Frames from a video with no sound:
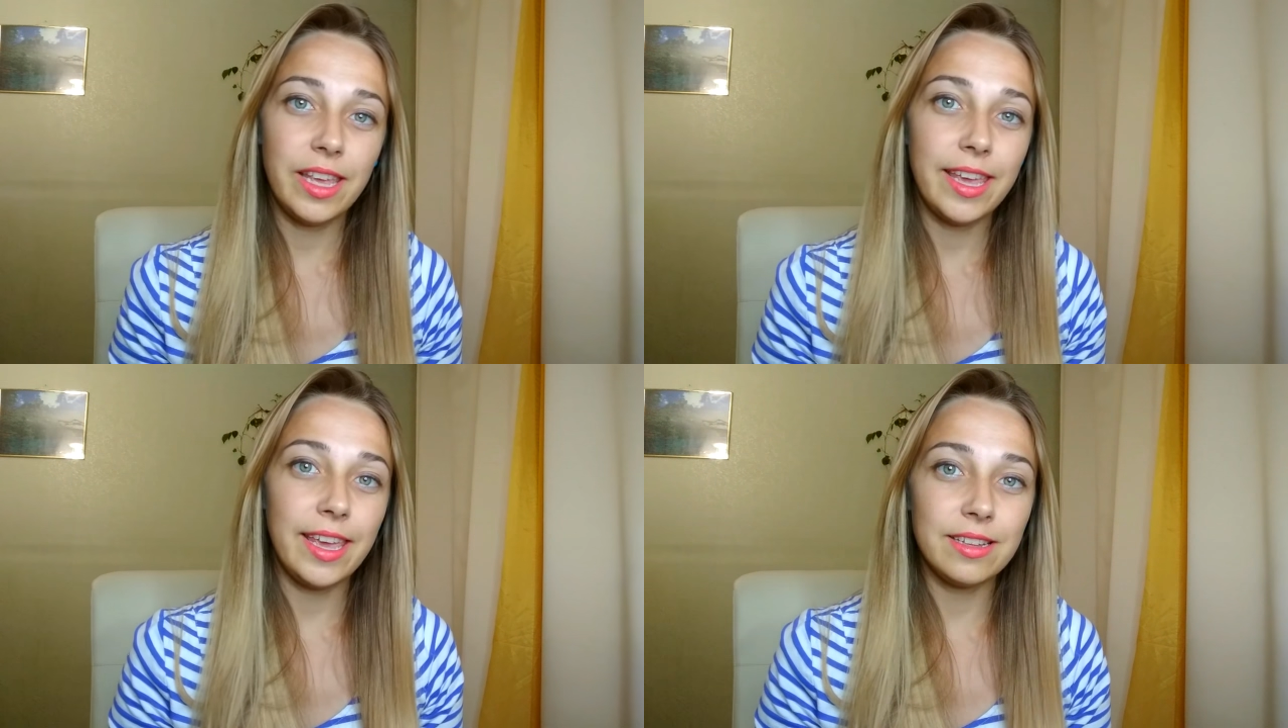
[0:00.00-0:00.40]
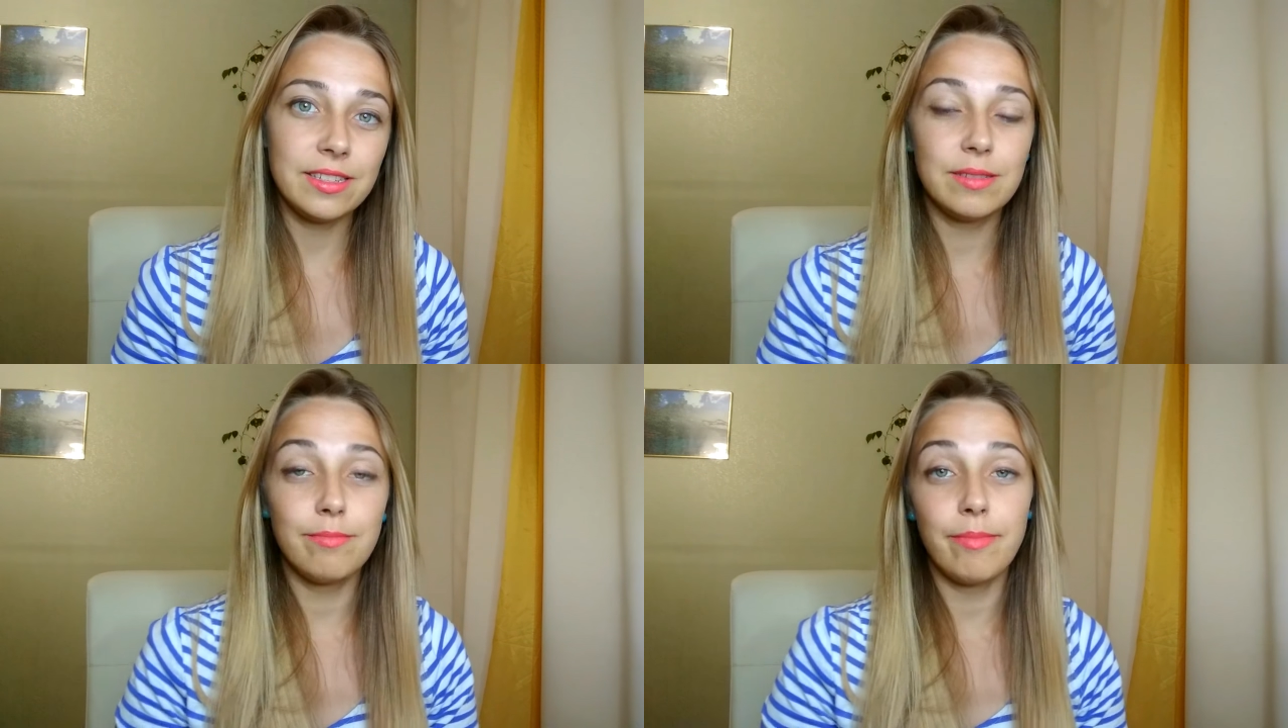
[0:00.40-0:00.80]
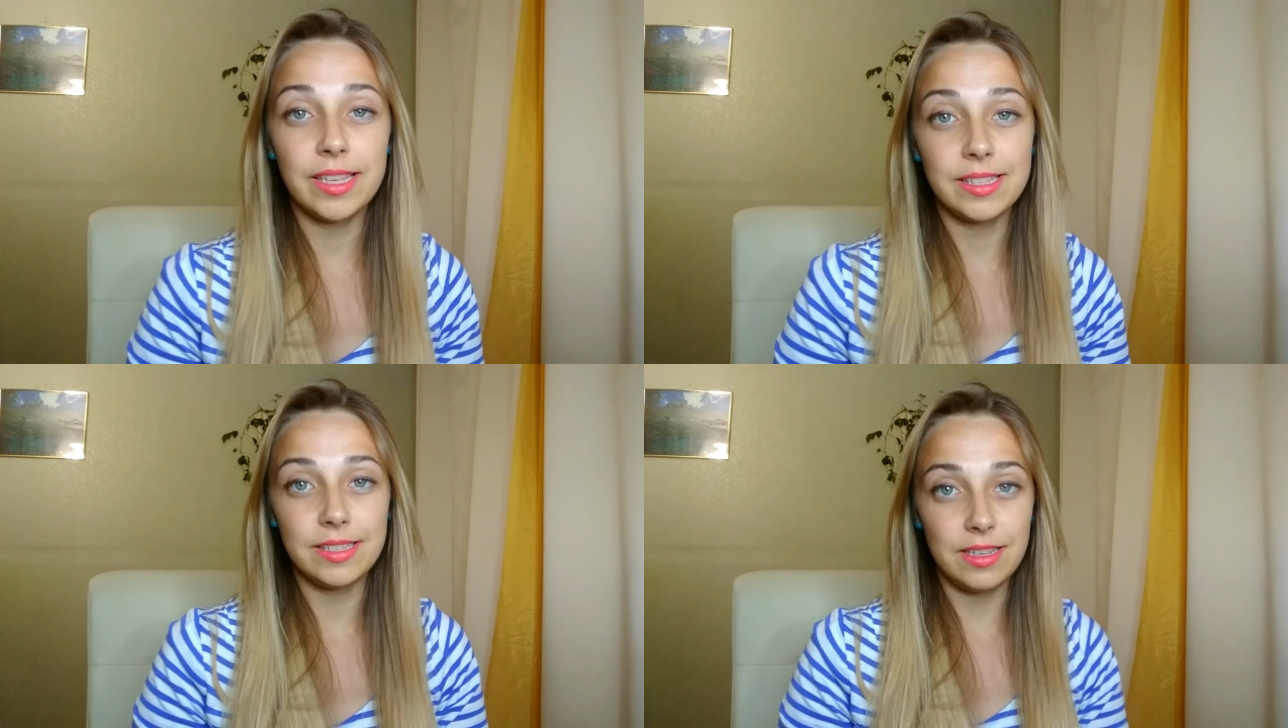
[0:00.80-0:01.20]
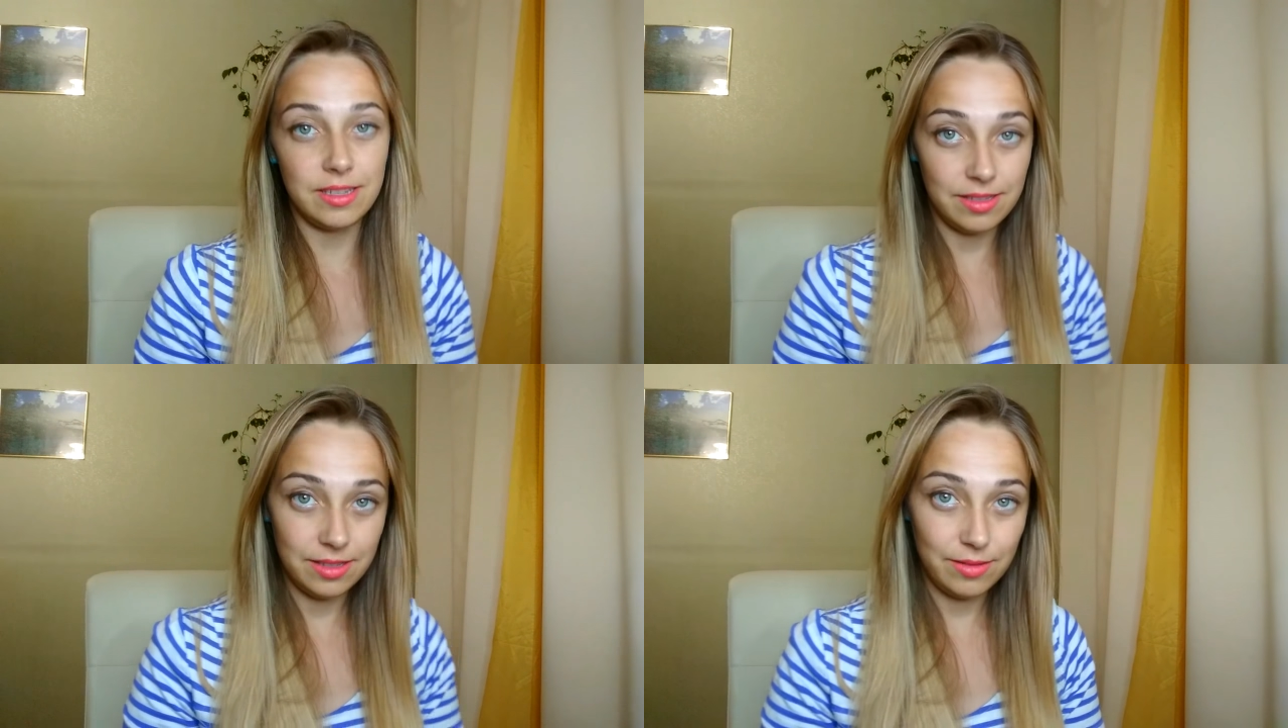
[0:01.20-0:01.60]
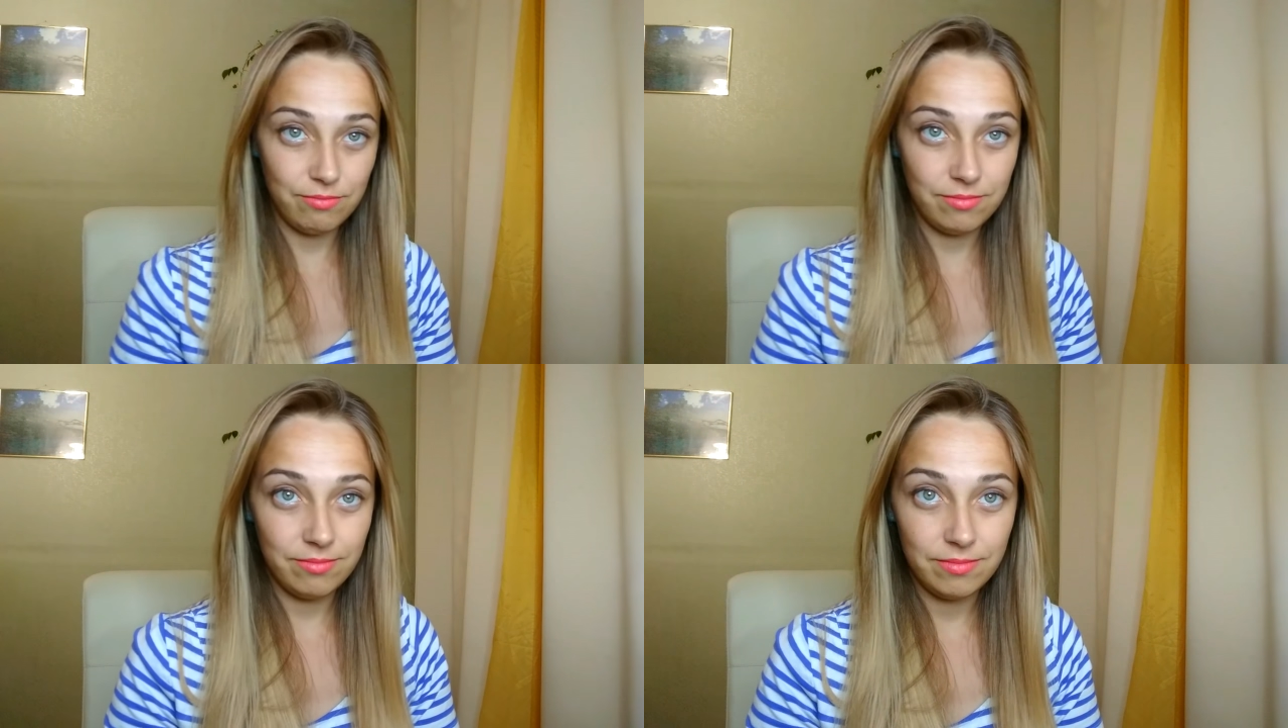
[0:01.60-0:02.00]
and magazines?
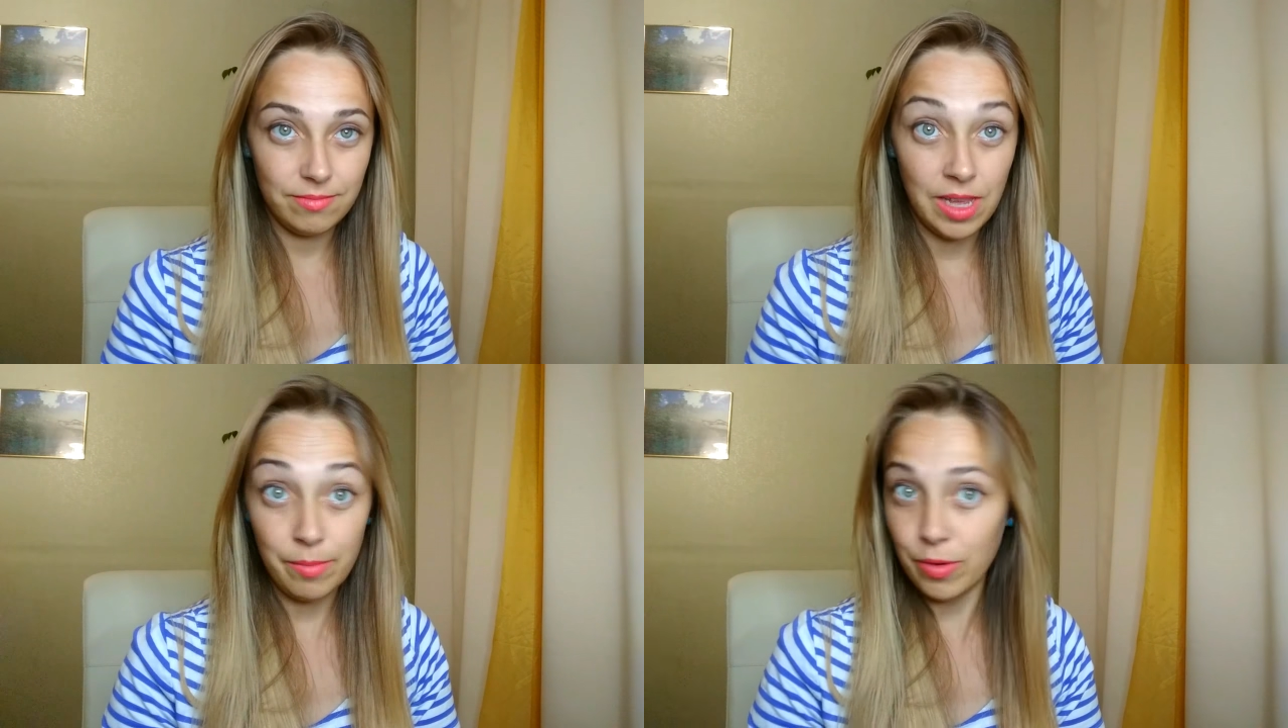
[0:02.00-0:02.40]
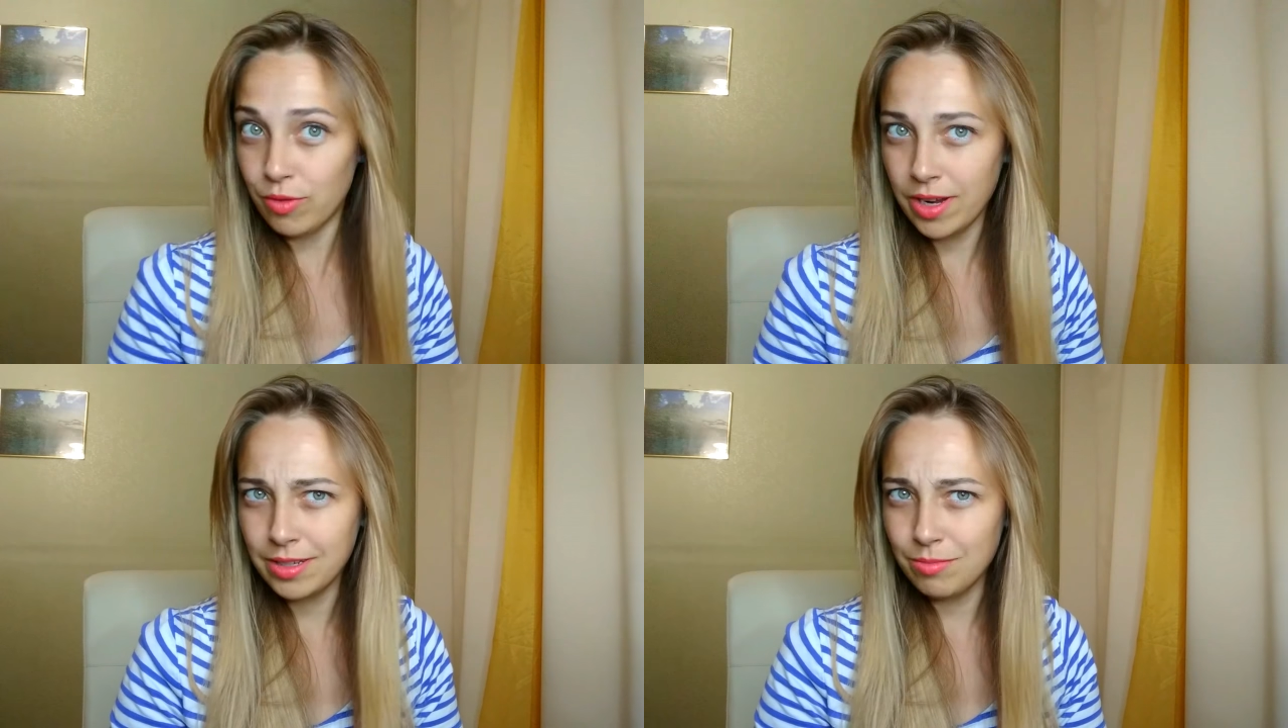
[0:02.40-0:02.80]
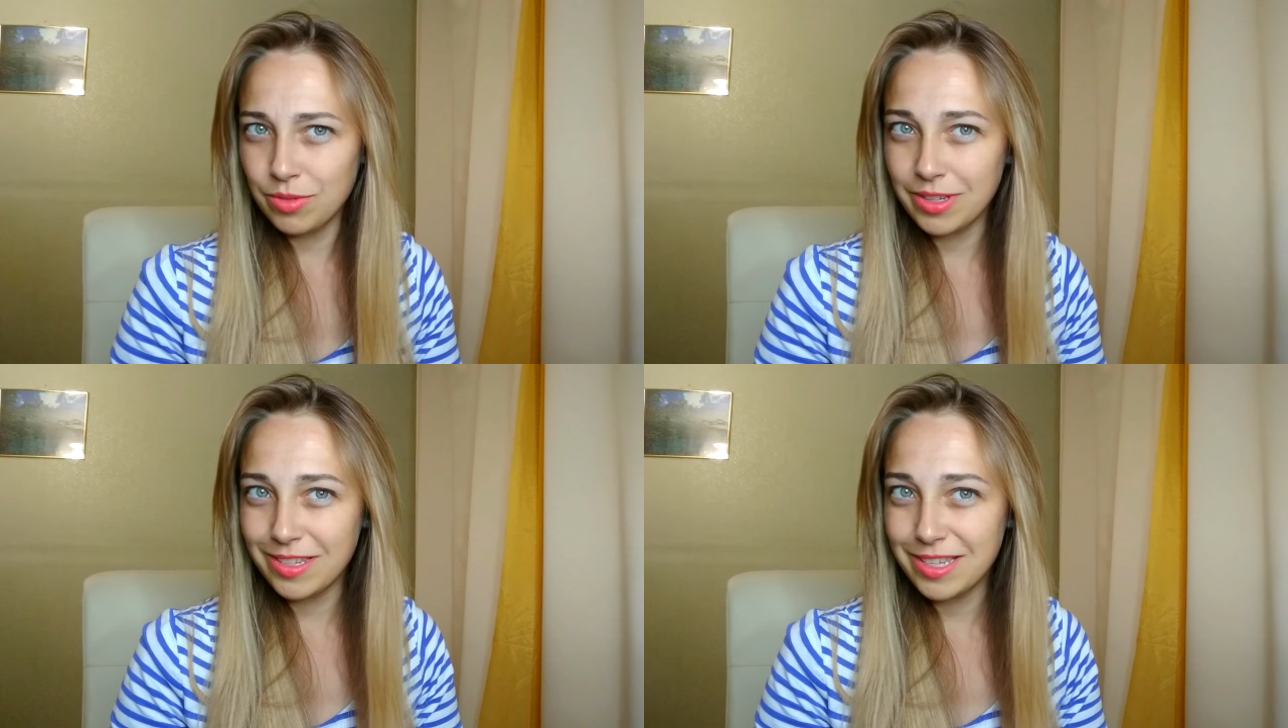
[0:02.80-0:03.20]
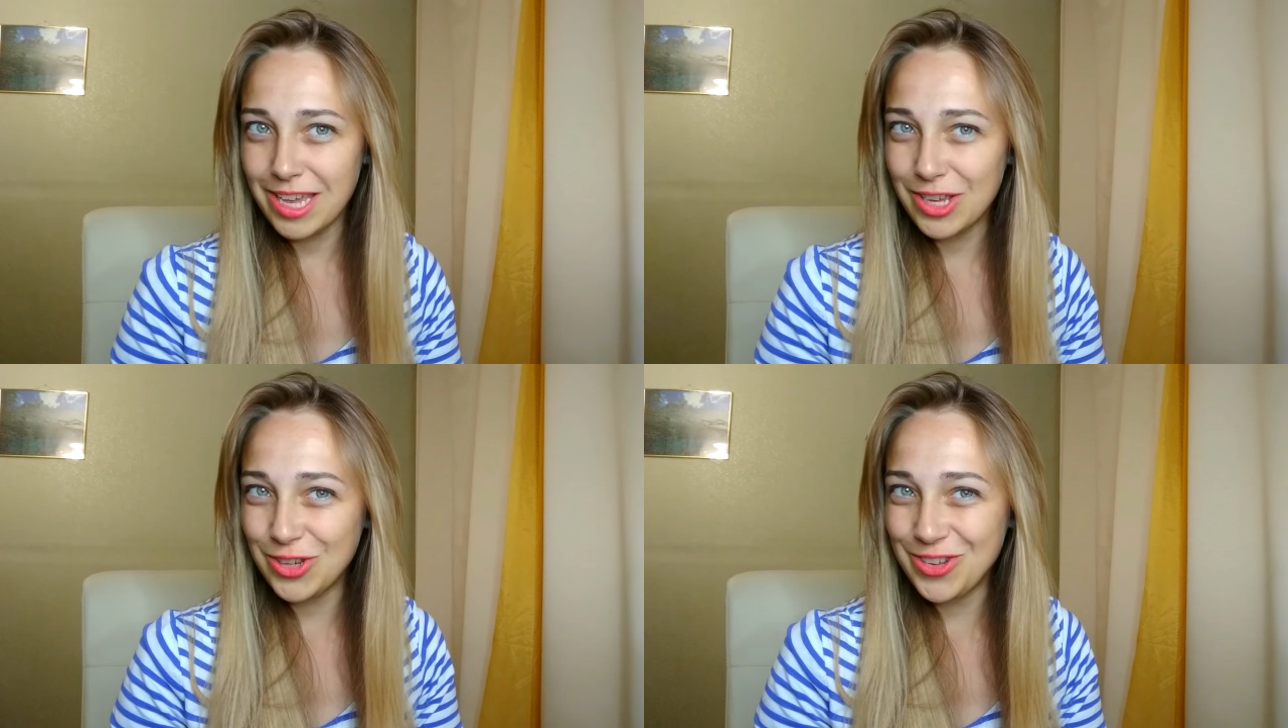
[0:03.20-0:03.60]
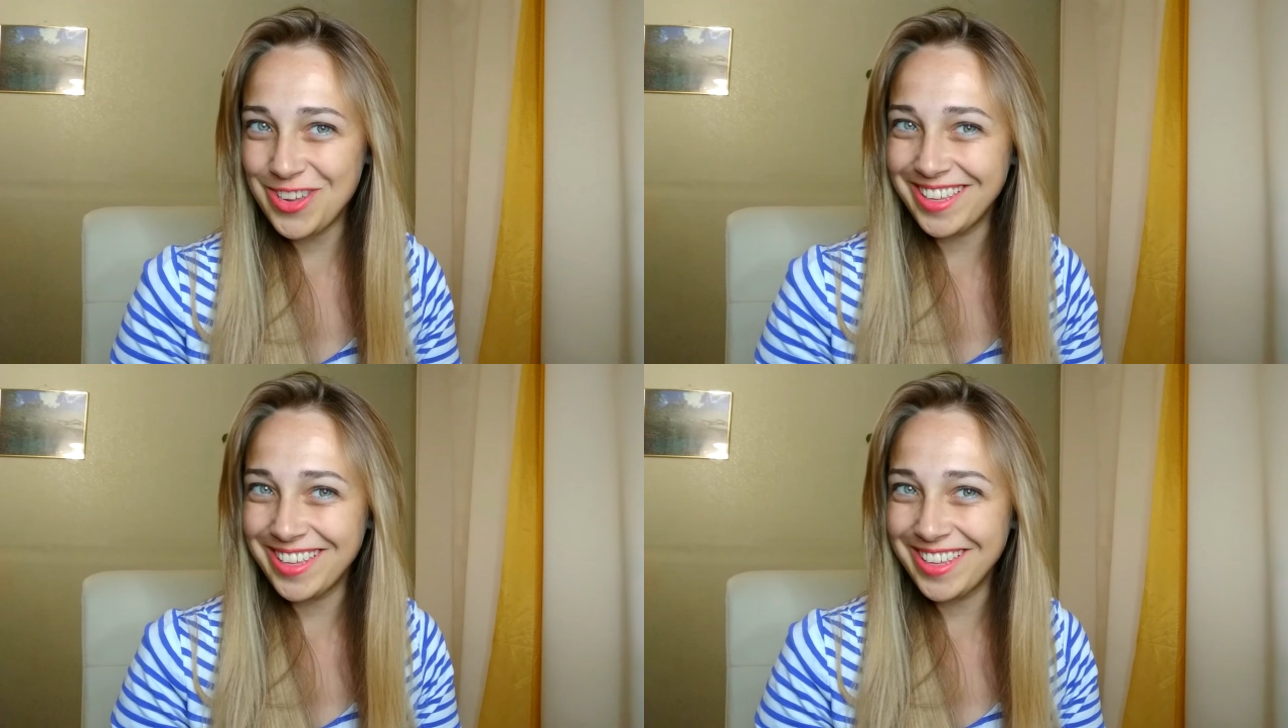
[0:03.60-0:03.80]
Am I right in pronunciation